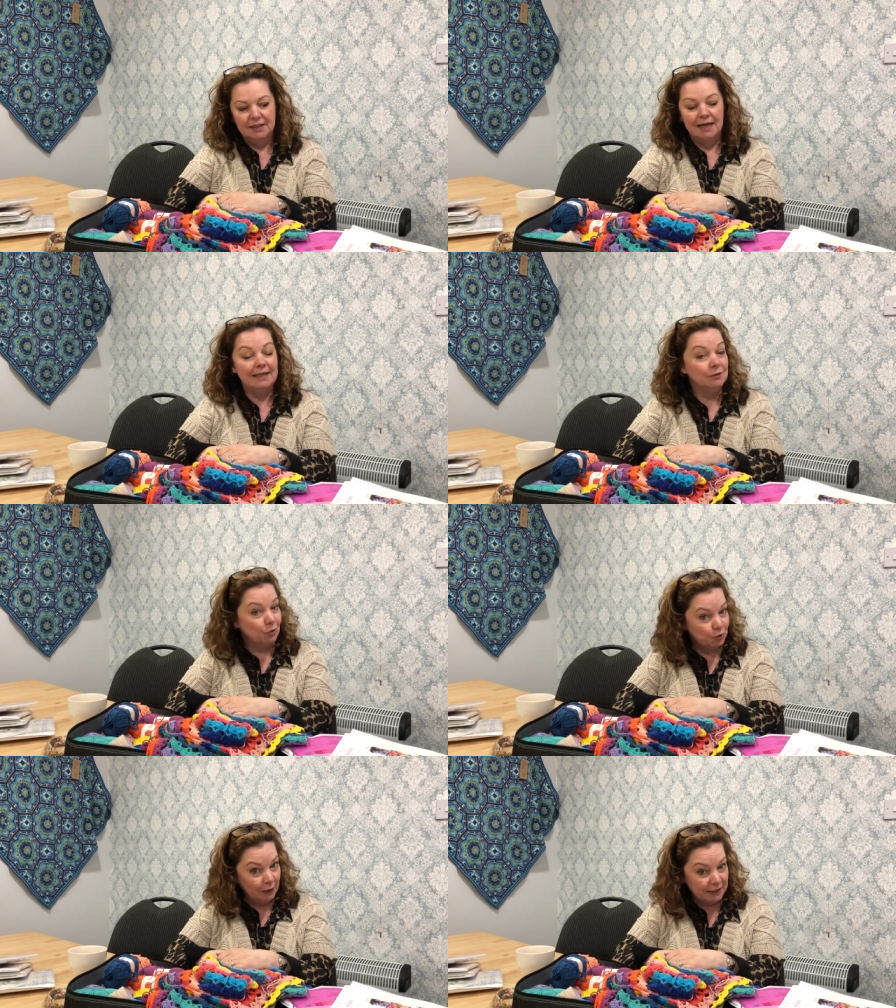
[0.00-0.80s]
And it
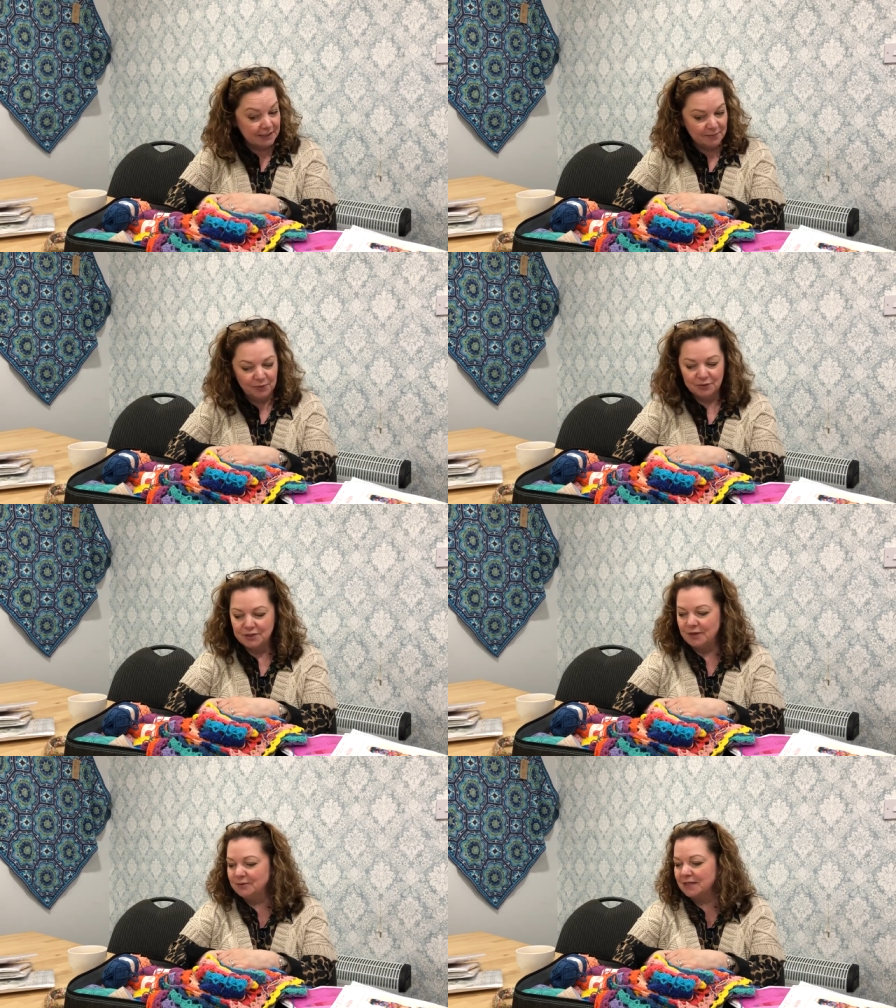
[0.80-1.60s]
looks really simple to
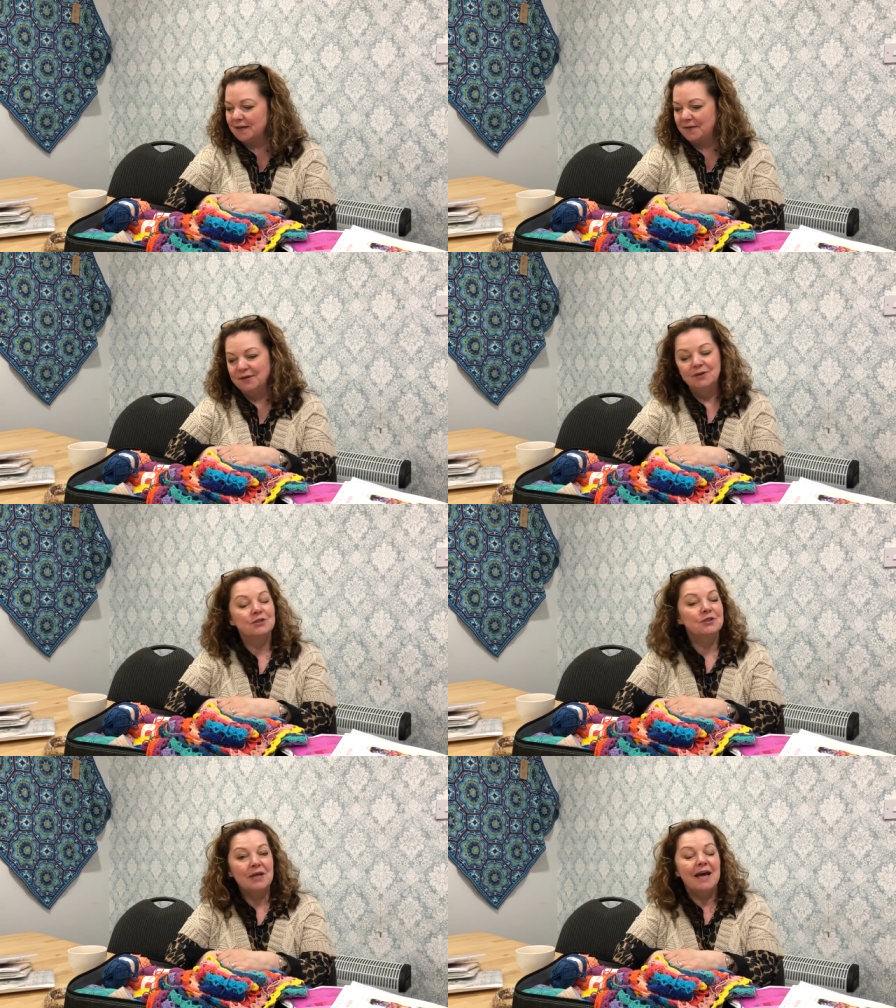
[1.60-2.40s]
sew together.
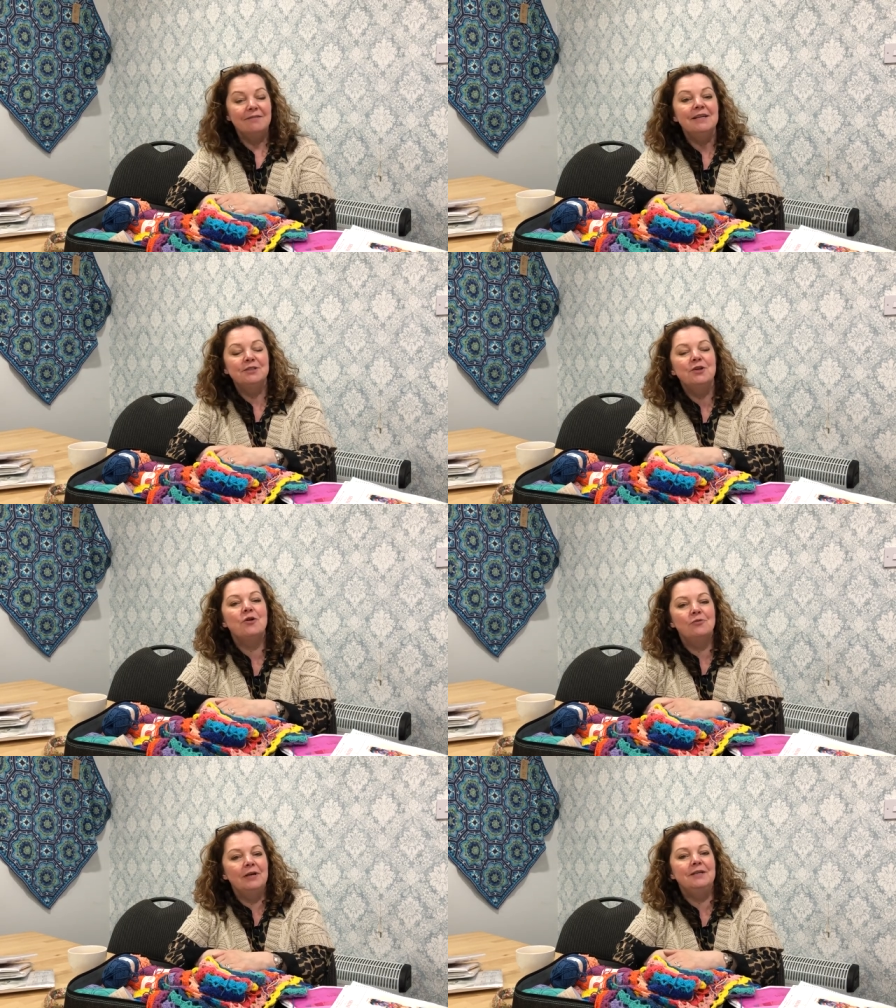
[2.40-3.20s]
So there is
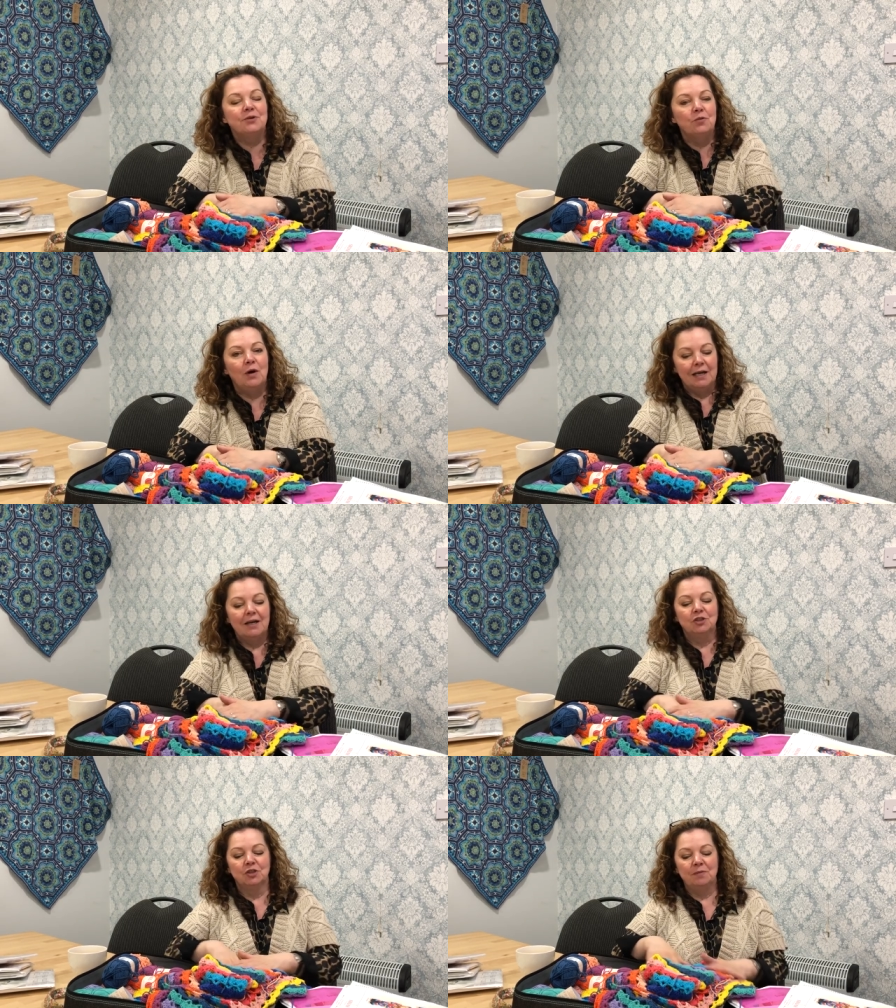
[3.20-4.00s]
no reason why
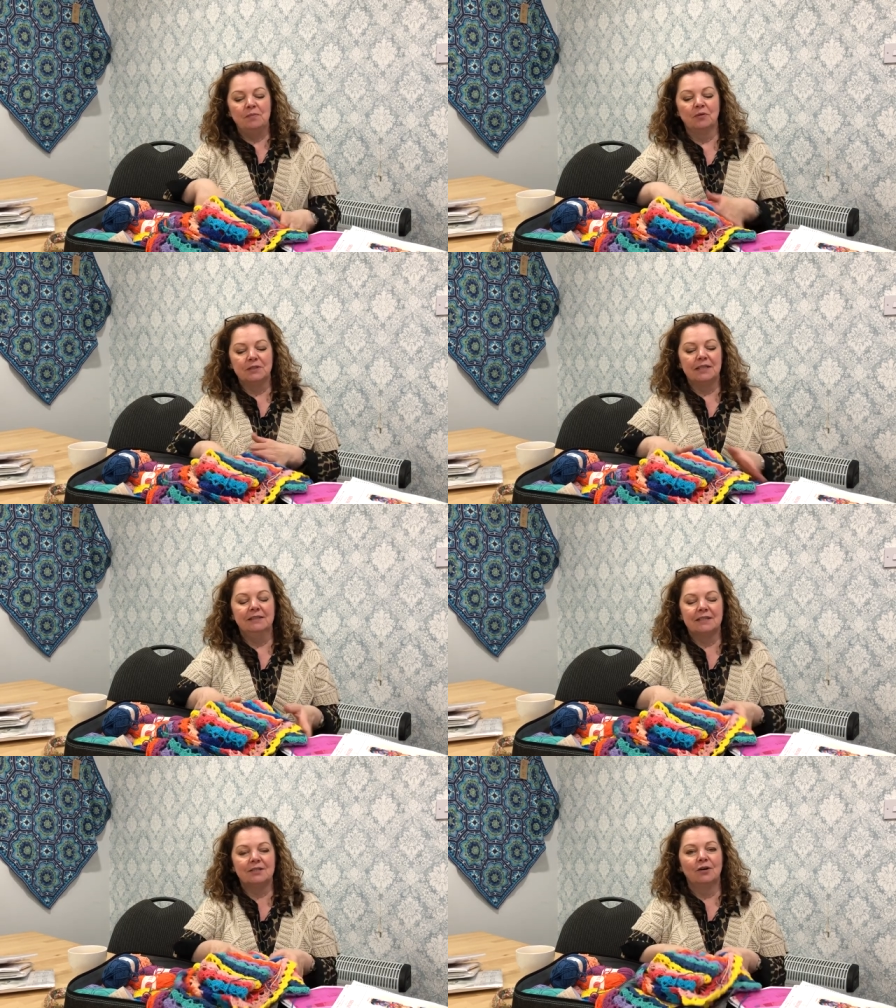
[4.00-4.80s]
I should be putting
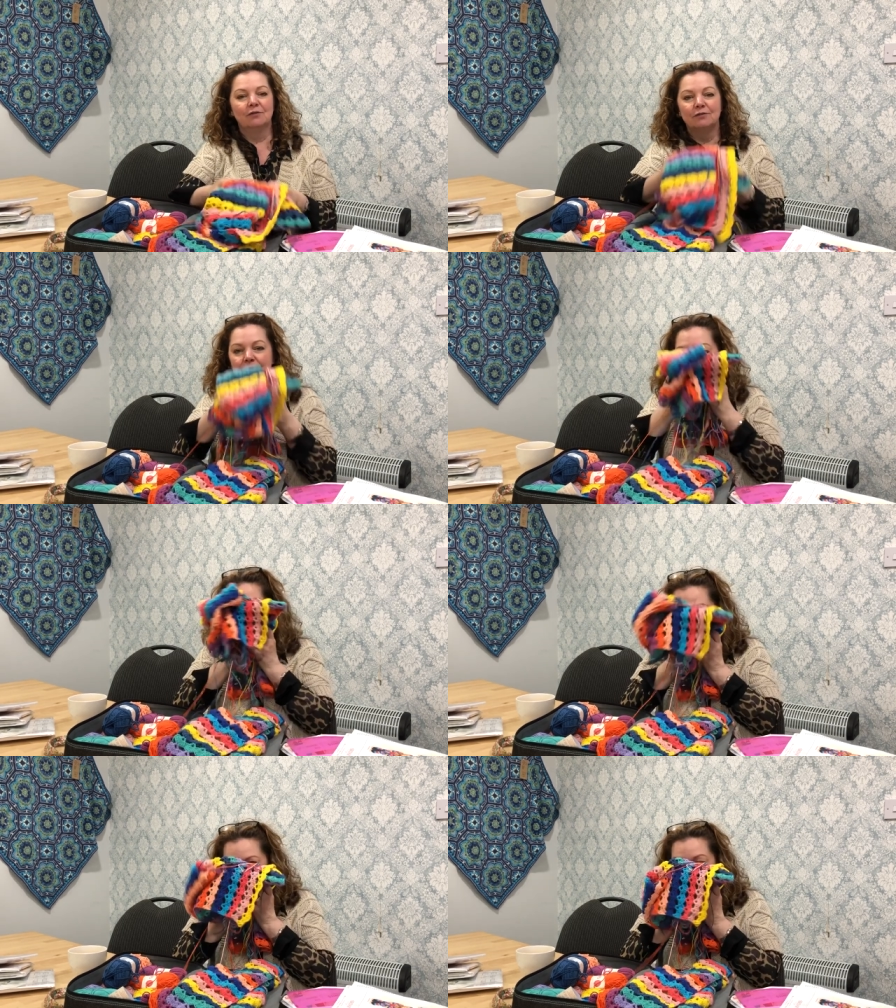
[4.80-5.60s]
this off.
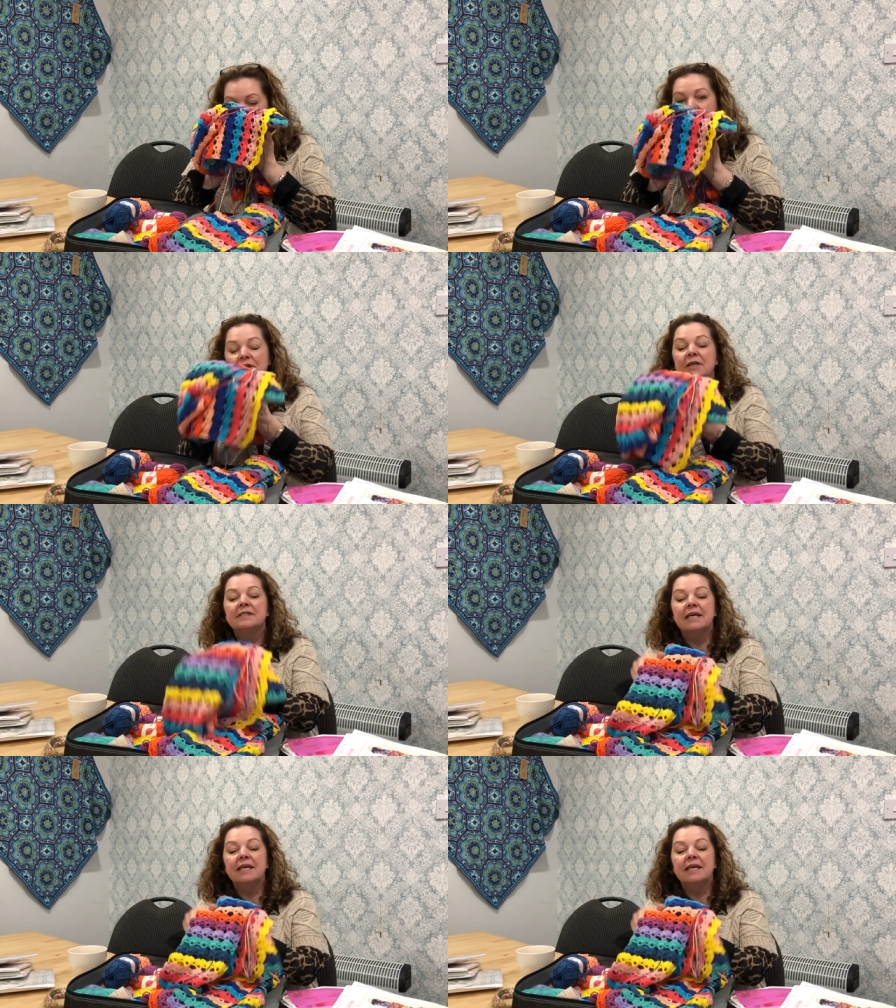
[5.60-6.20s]
You can